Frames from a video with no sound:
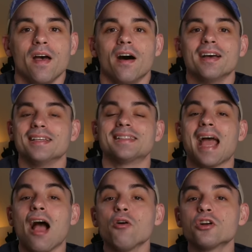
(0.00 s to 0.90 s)
uh, is
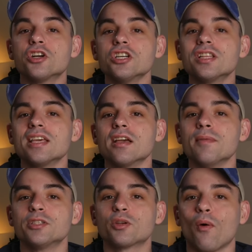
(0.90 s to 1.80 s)
how good the
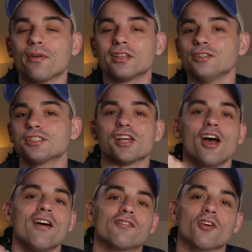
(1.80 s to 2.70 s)
image quality looks
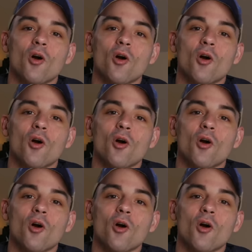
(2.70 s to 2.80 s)
for